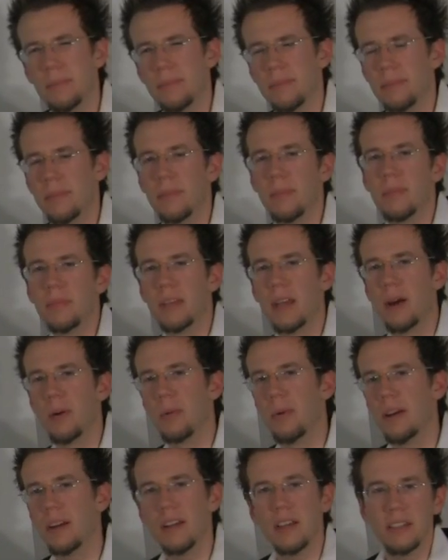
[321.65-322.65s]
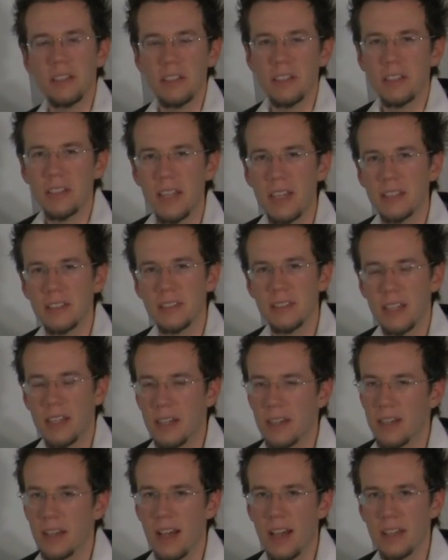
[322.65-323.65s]
Now what other
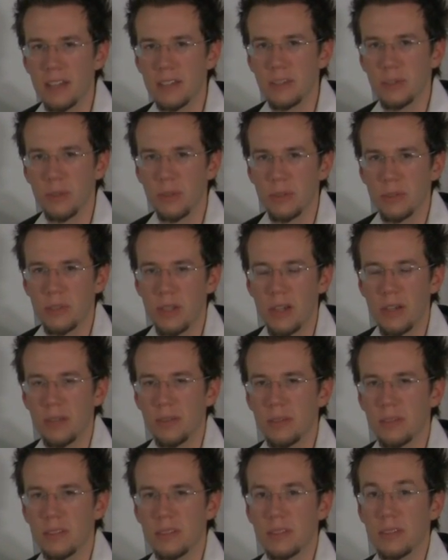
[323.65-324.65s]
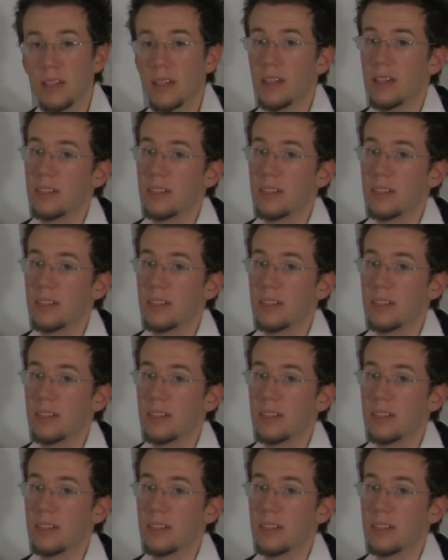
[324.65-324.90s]
scale has those notes?